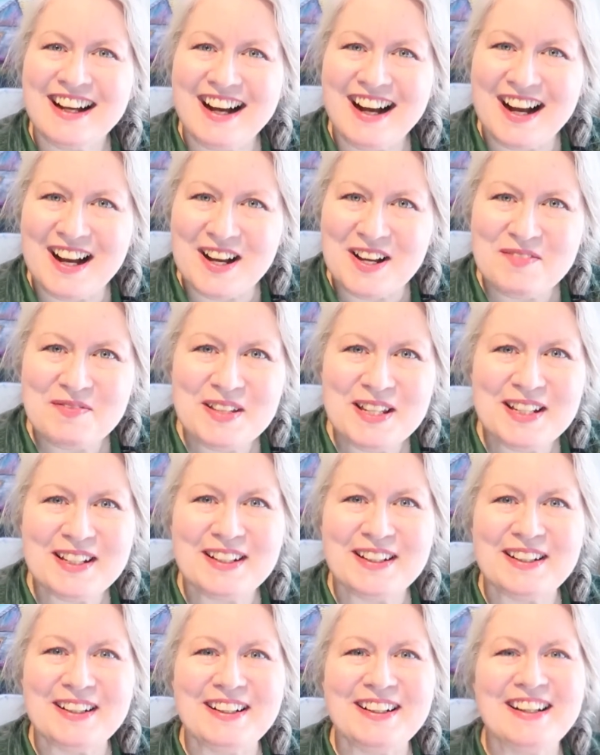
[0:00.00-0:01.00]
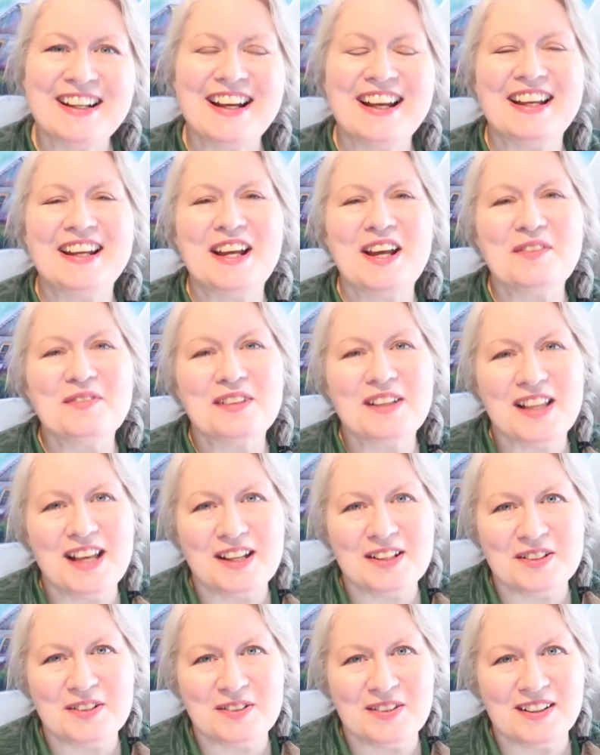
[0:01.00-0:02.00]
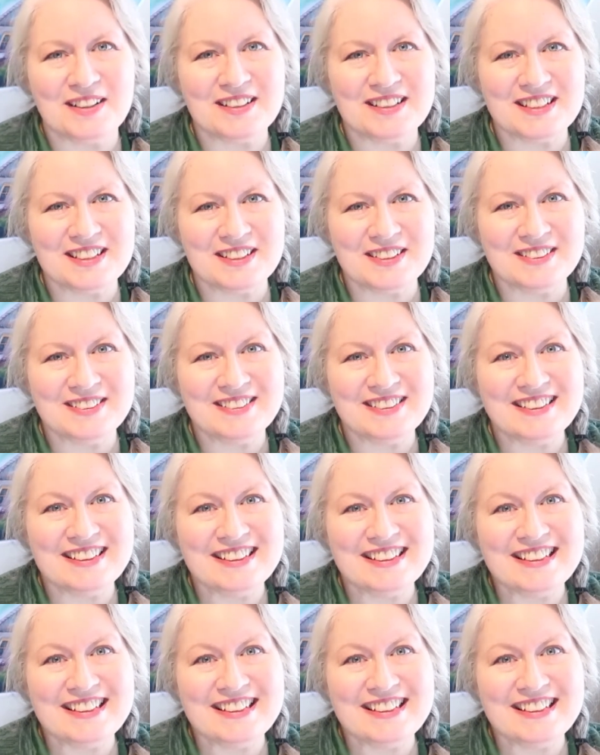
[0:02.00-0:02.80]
I'm here and I'm glad you are too.